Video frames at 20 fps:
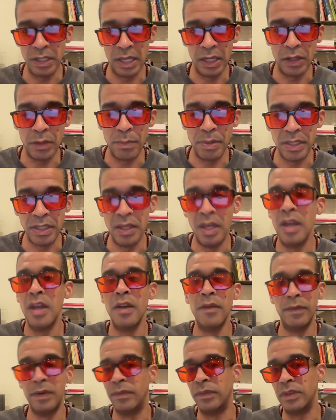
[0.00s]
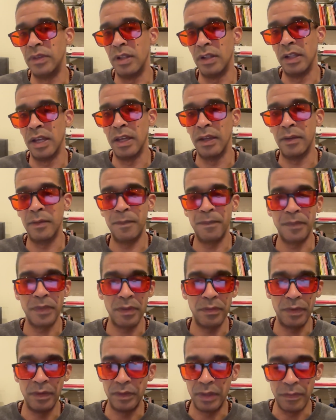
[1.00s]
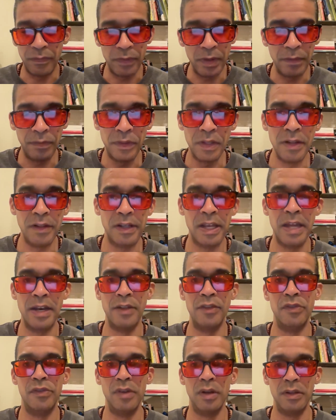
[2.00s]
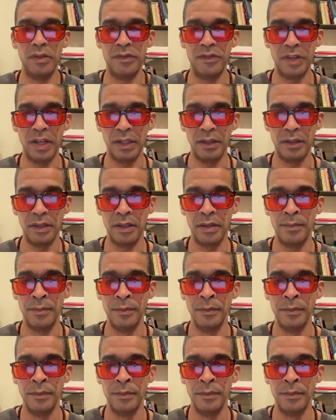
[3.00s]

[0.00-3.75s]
It could be 50-50, kind of gently